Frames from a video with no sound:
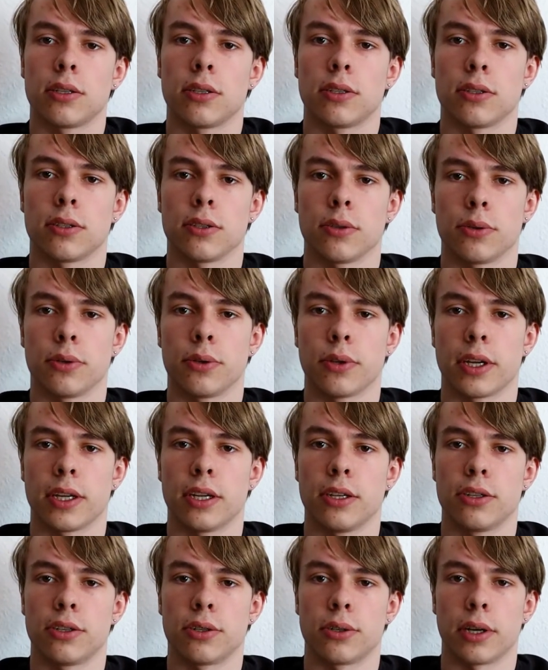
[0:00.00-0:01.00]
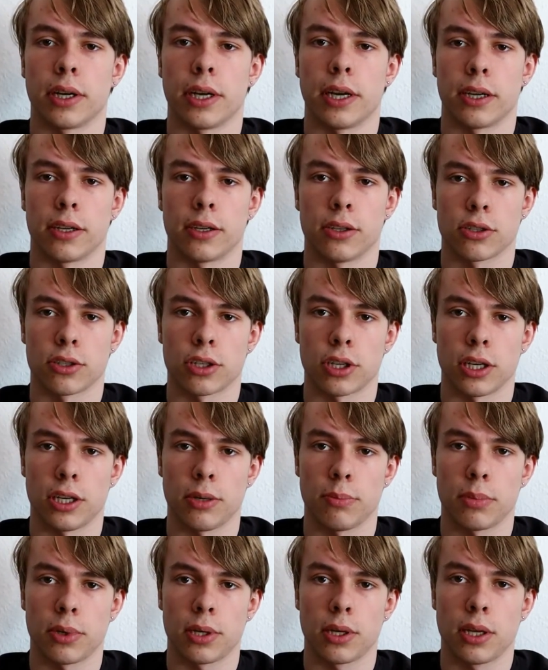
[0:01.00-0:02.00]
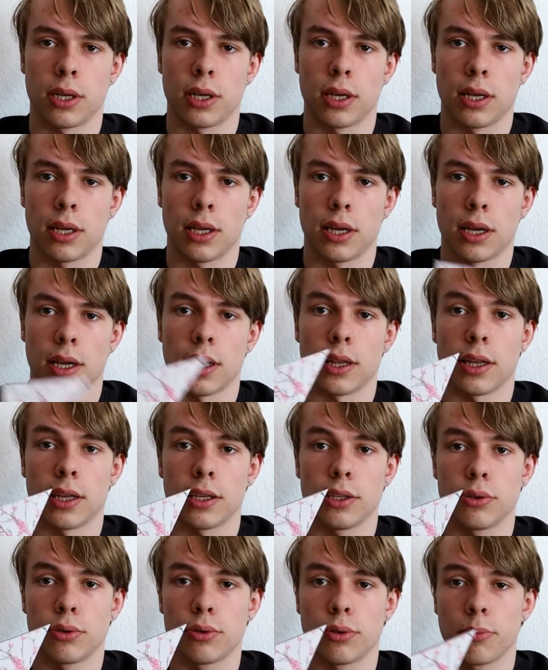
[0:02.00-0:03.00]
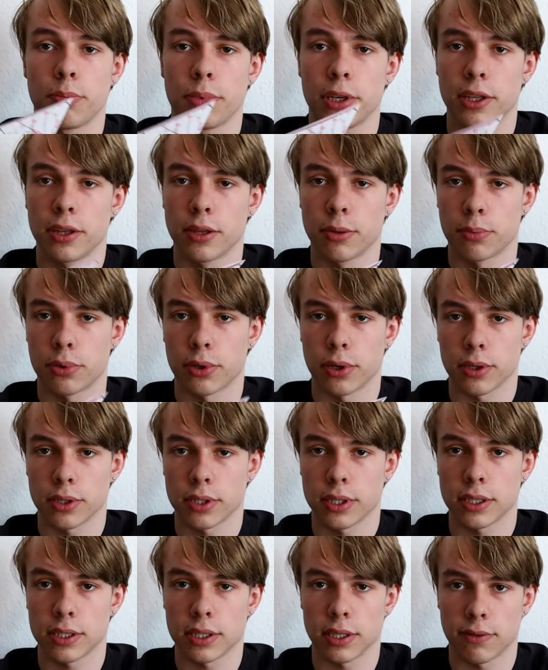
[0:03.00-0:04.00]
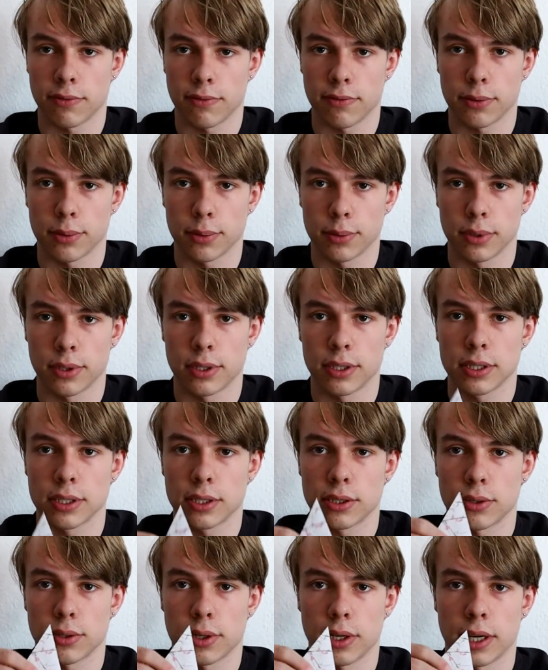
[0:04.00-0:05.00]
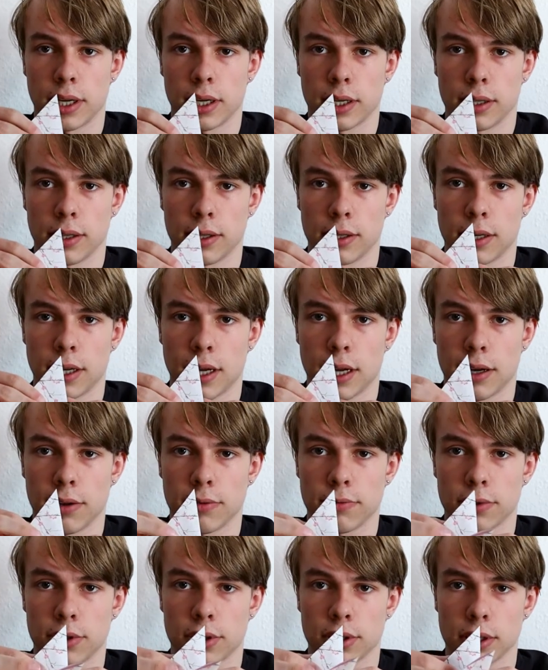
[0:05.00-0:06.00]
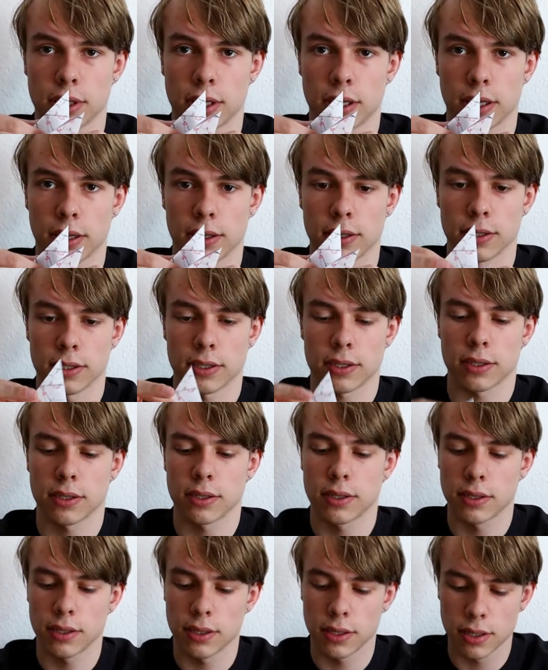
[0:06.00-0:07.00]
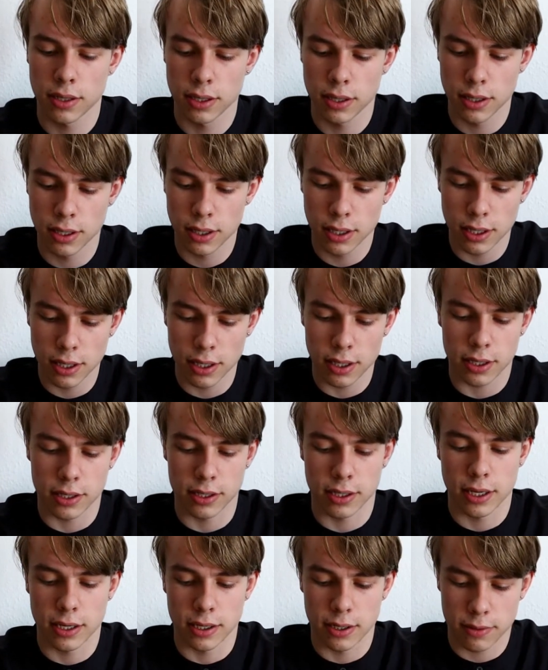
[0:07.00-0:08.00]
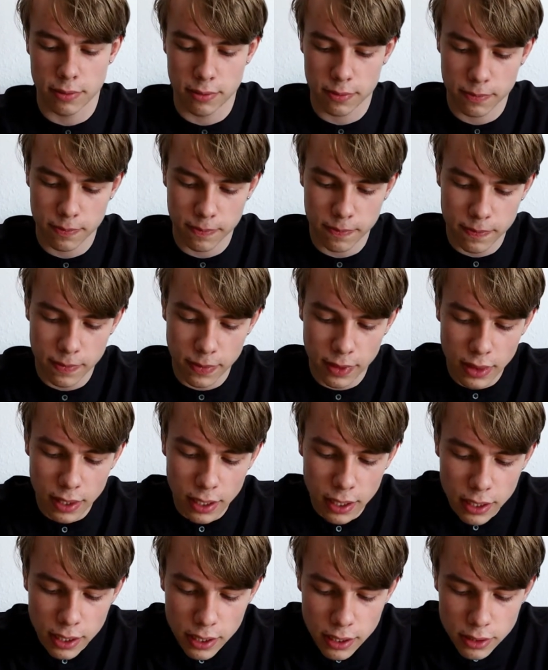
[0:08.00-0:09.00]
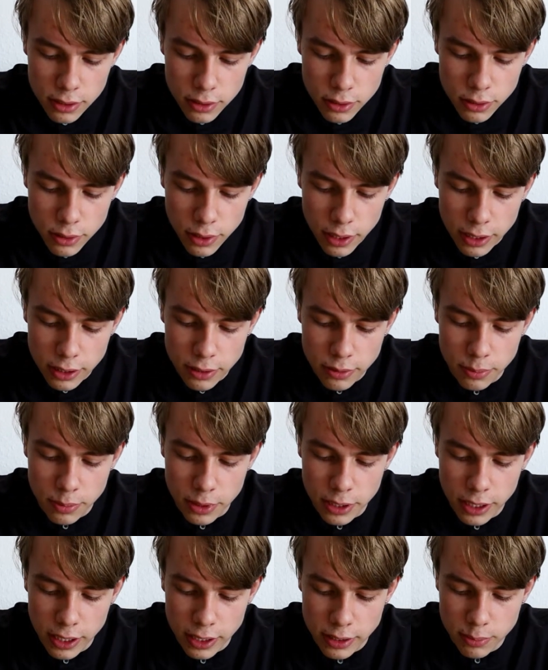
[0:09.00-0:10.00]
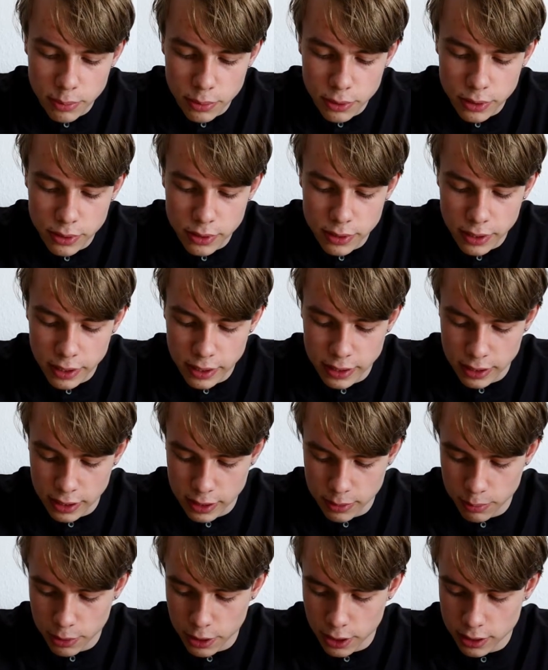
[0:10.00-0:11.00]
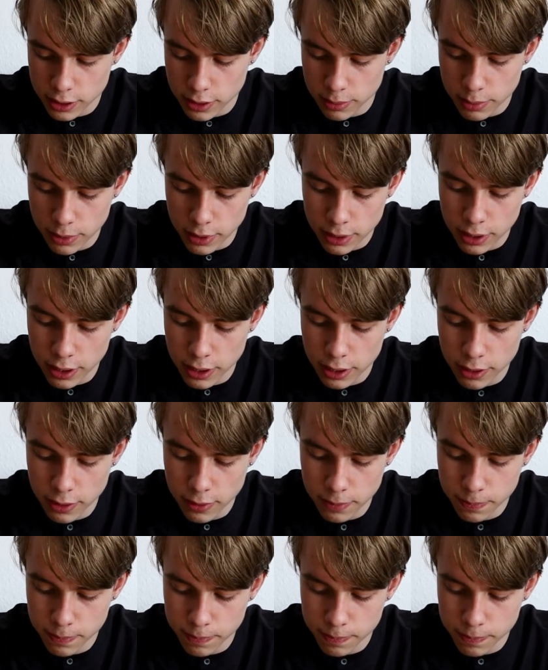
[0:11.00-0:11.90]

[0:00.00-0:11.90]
so you get a triangle shape. And then you repeat the process and fold this triangle in half just like this. Again, try to be as precise as possible here.